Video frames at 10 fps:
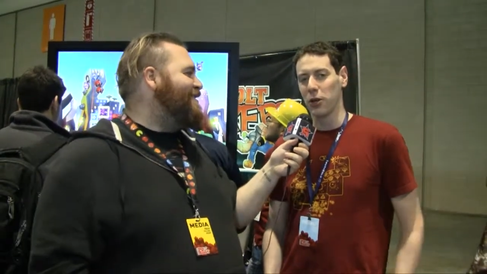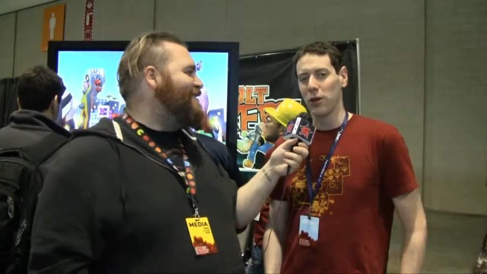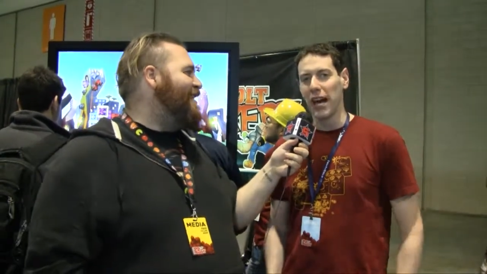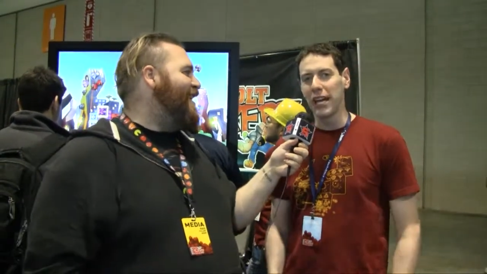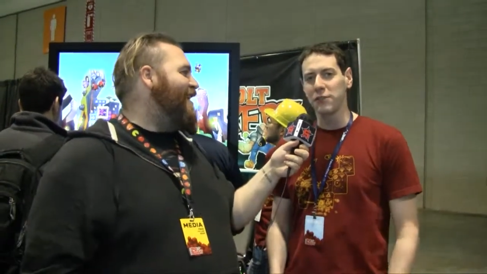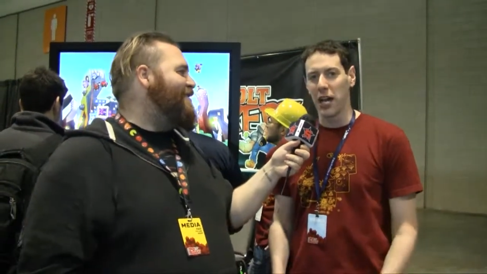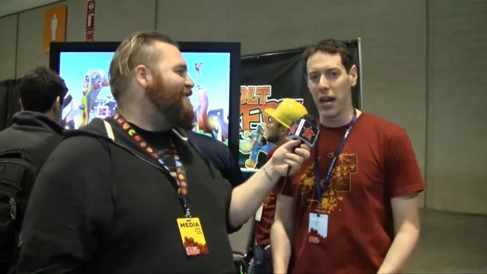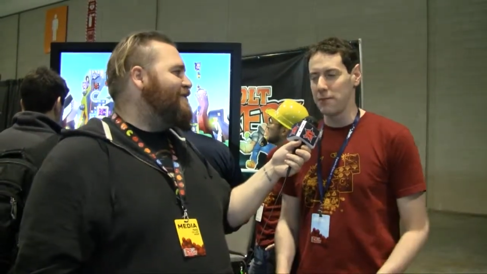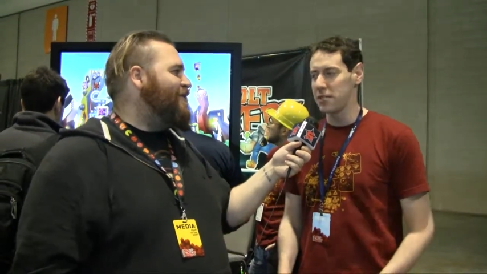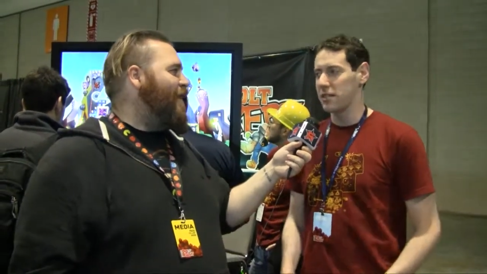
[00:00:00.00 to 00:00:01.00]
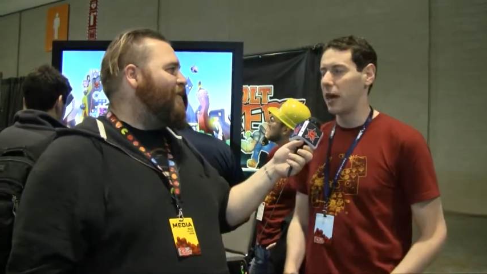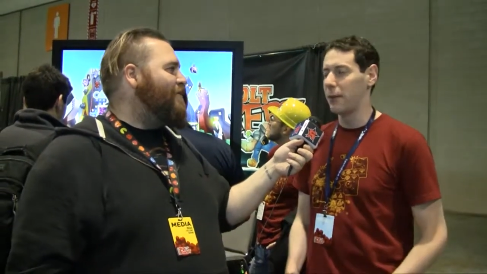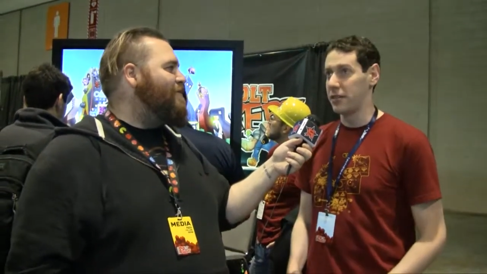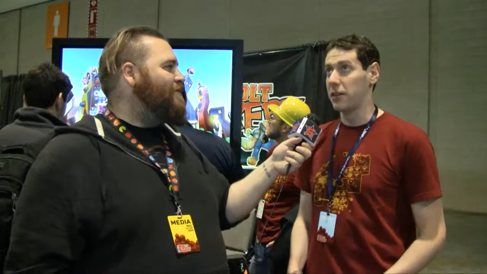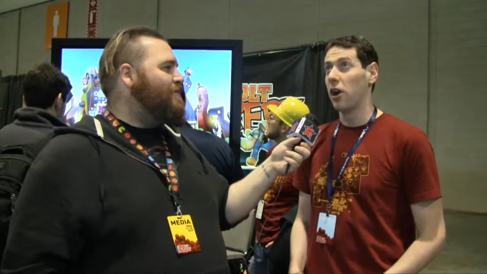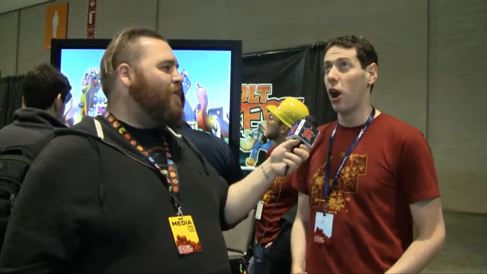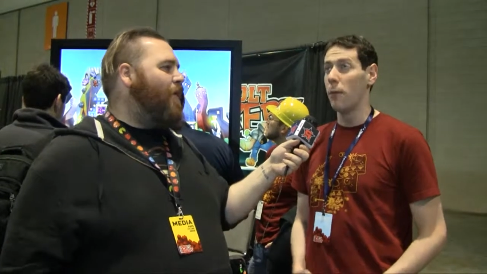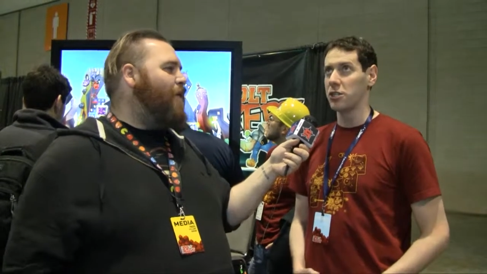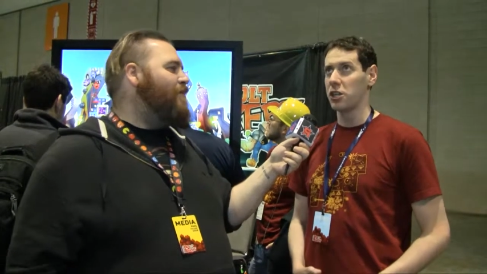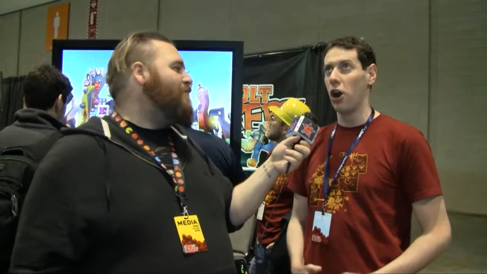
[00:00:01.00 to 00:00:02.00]
Speaker 1: So a lot of times, I mean,
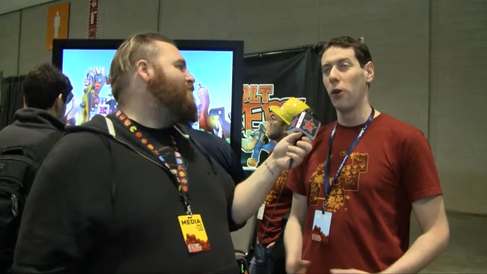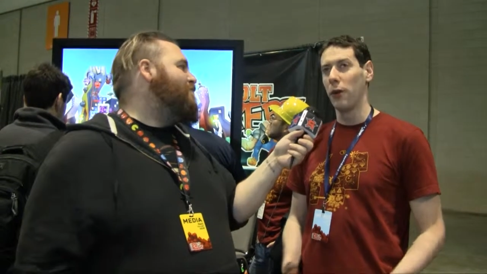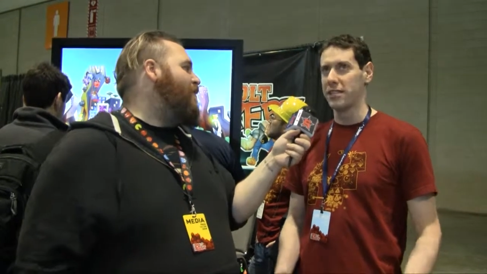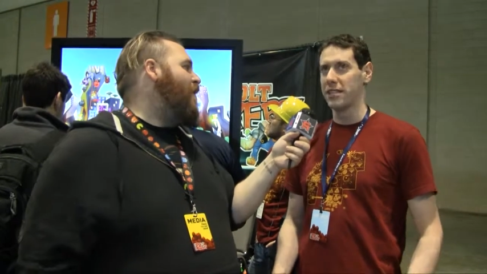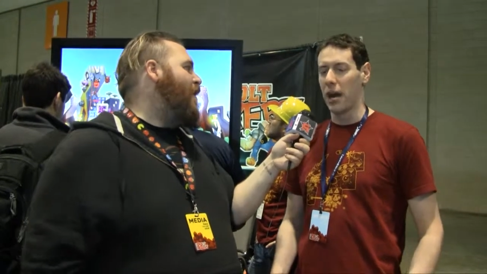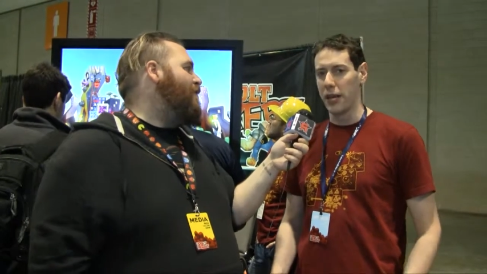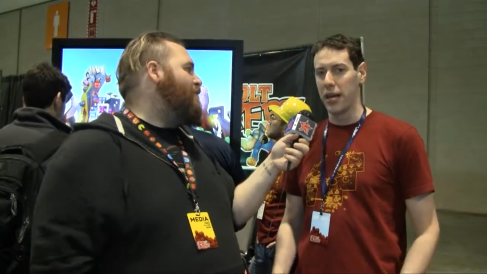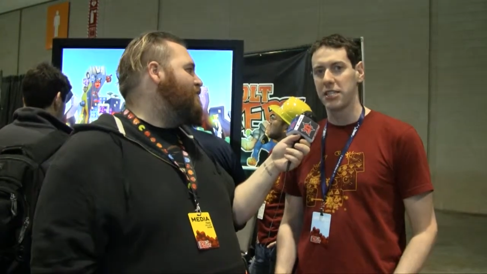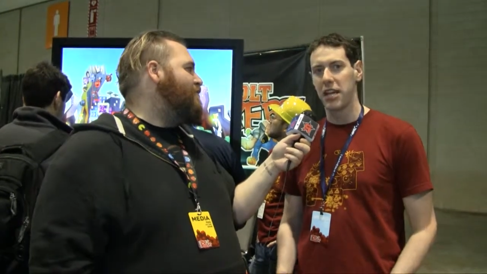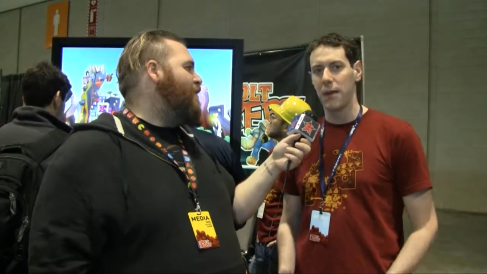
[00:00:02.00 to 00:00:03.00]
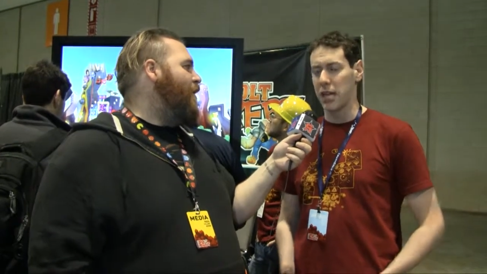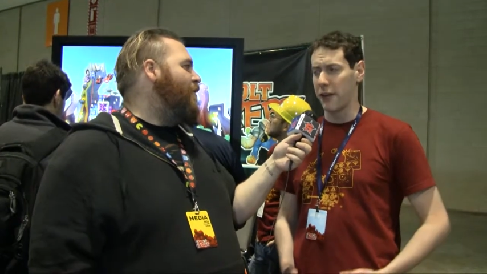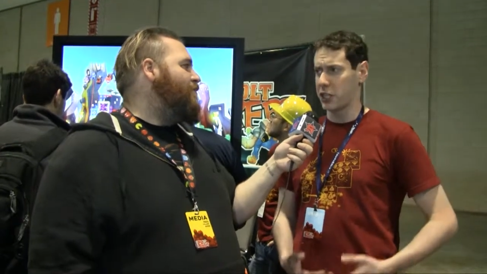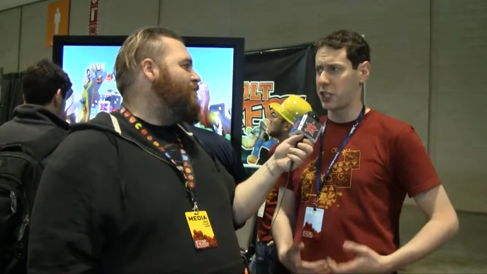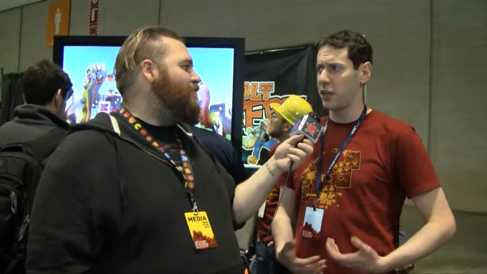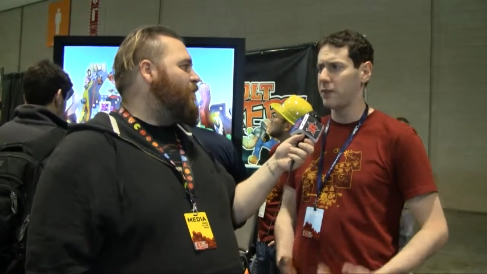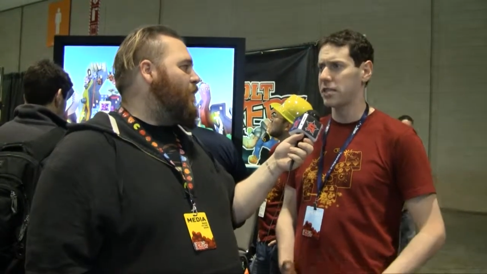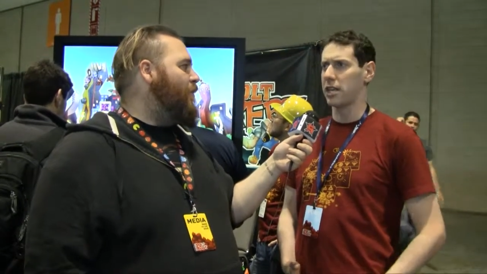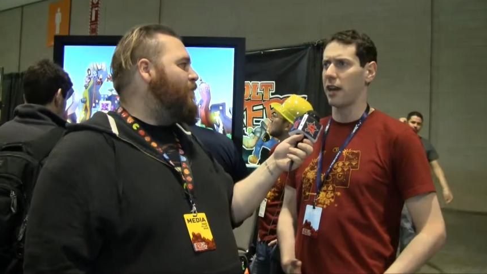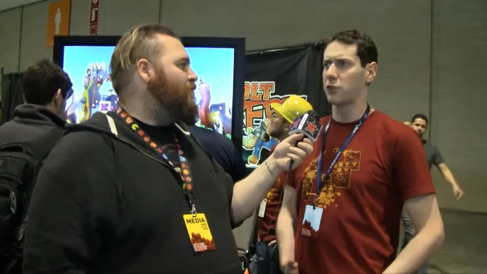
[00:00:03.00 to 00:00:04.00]
almost always nowadays, games have
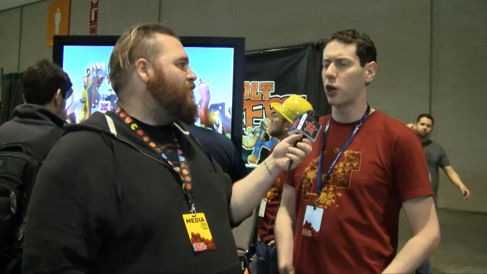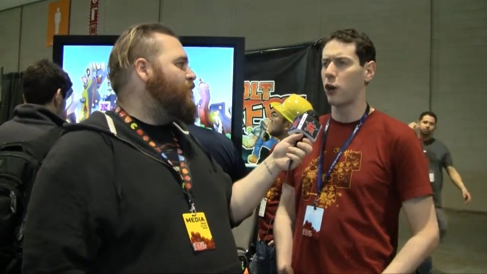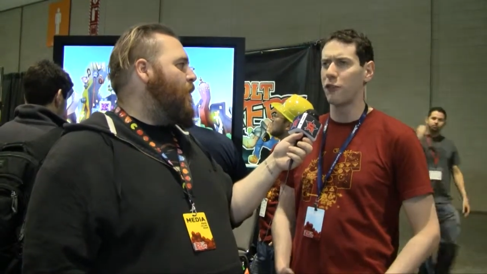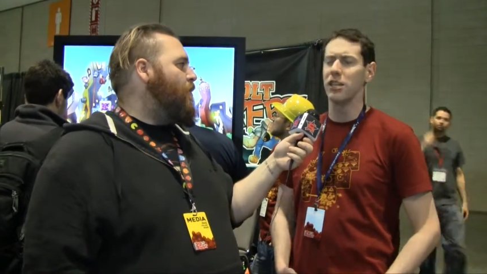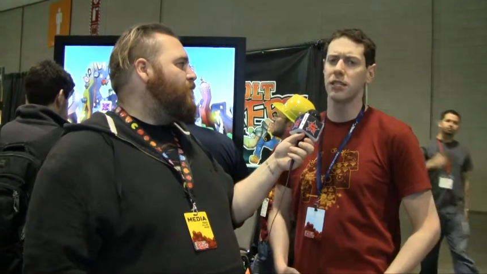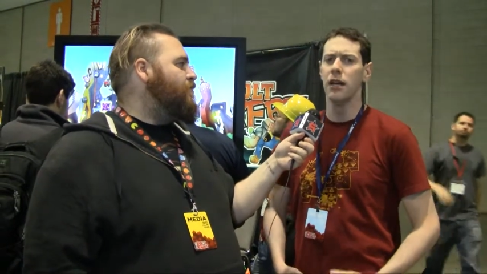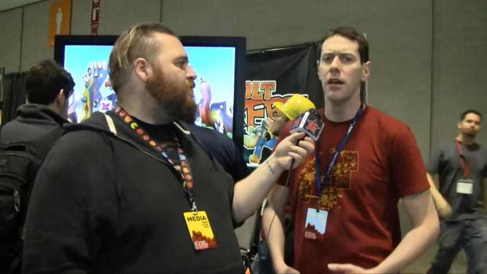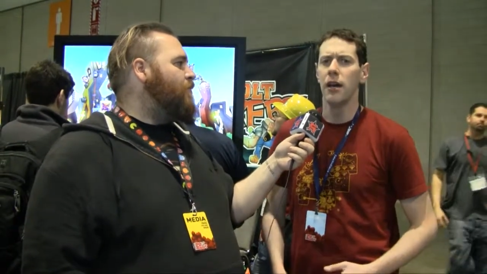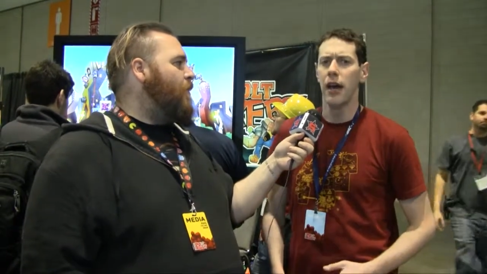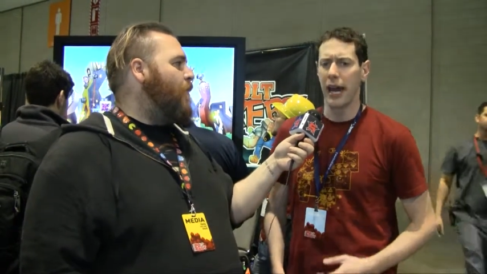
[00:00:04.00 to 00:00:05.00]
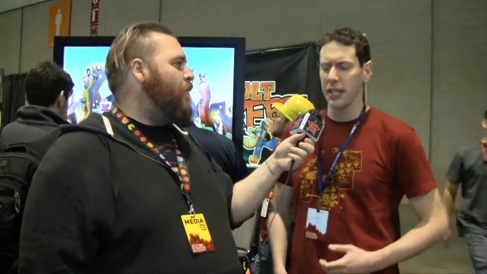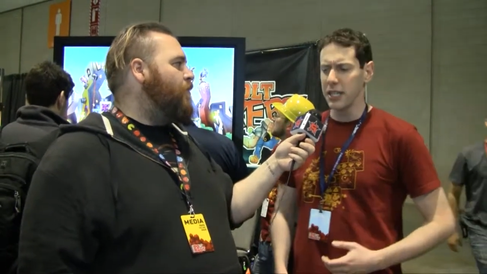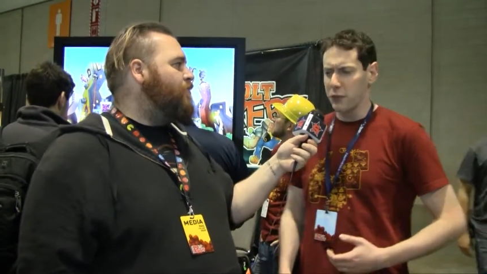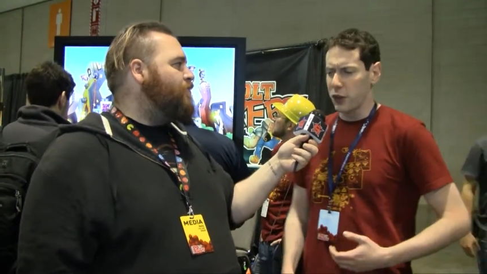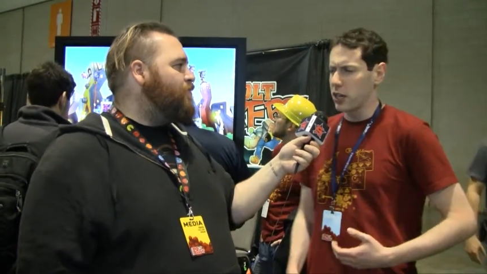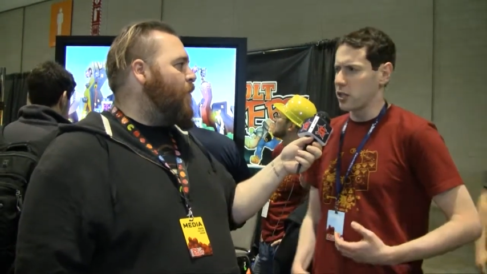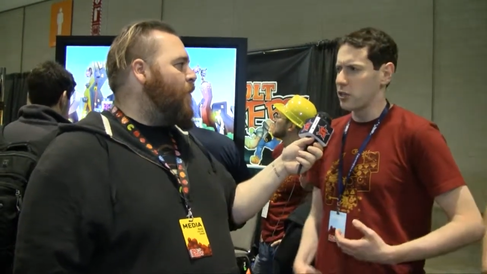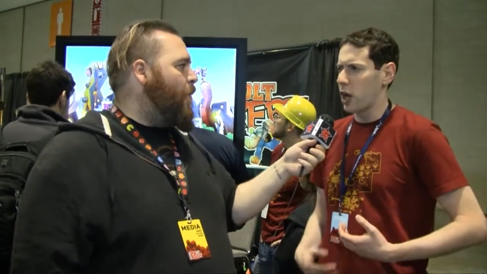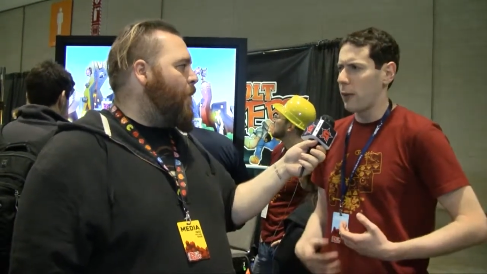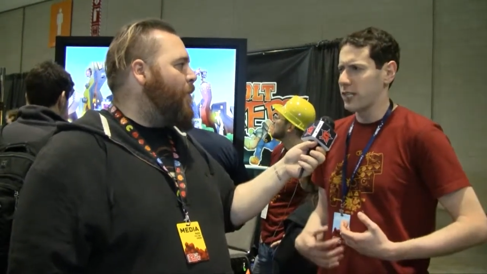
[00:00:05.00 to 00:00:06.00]
achievements, they have trophies, and at least for us,
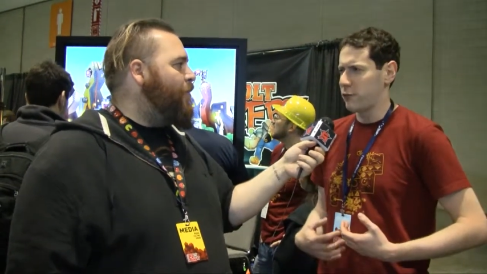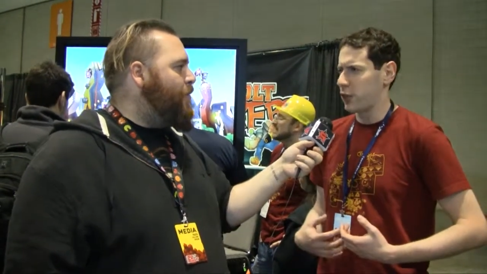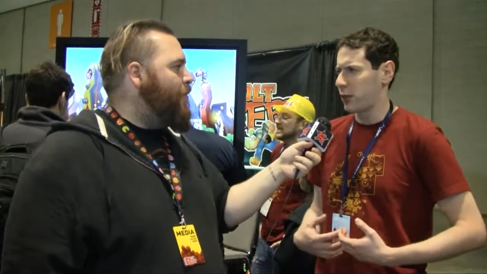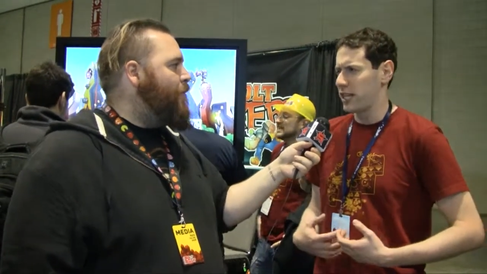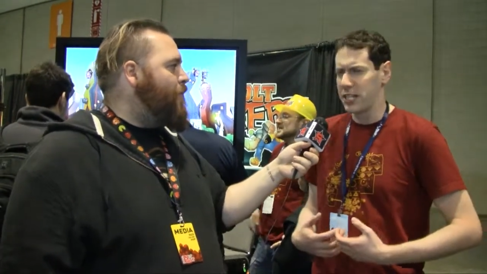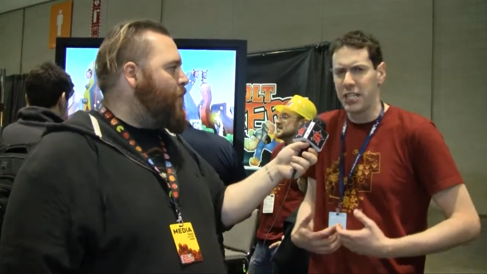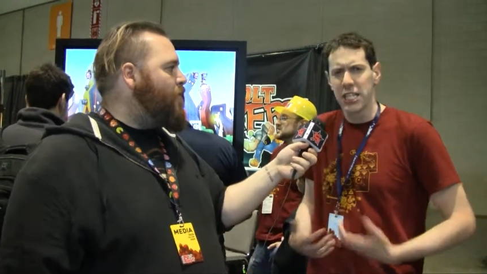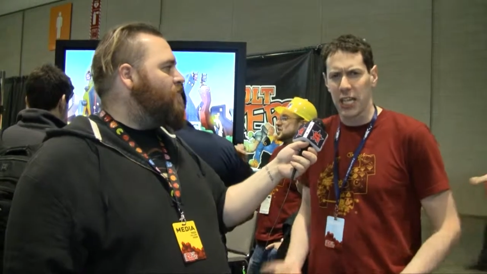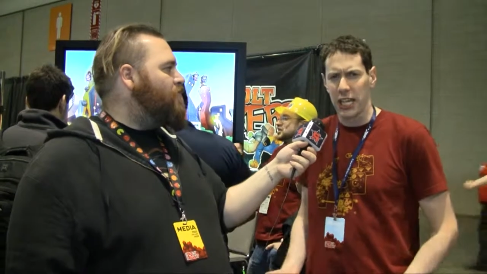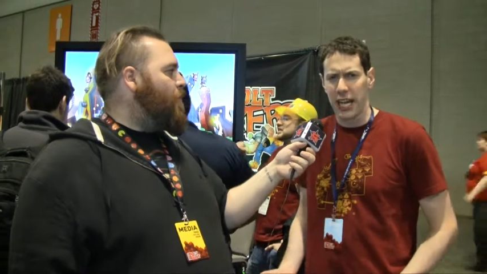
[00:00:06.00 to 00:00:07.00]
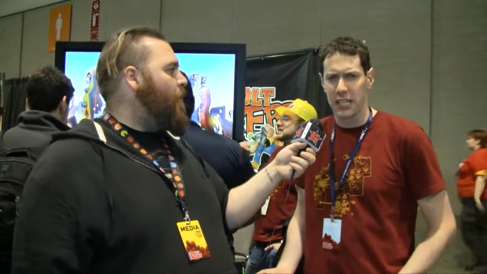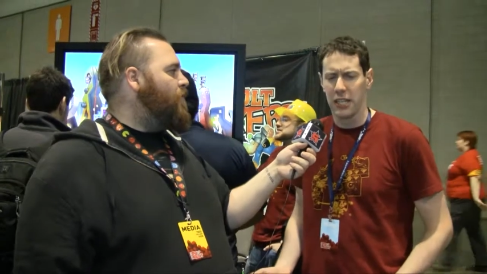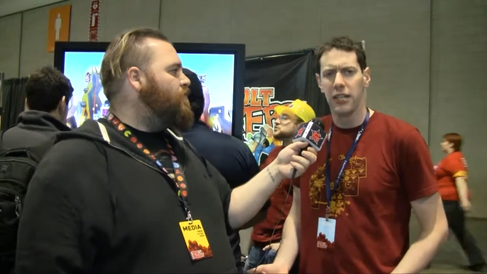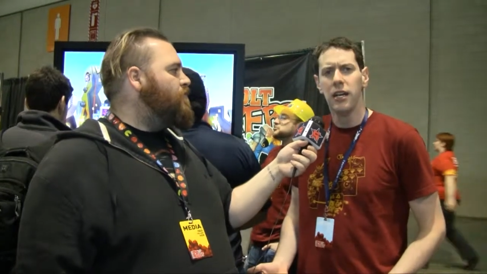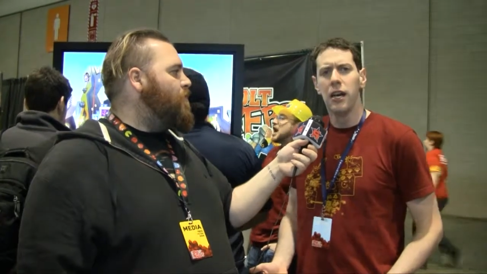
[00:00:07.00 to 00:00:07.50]
those always feel really disconnected.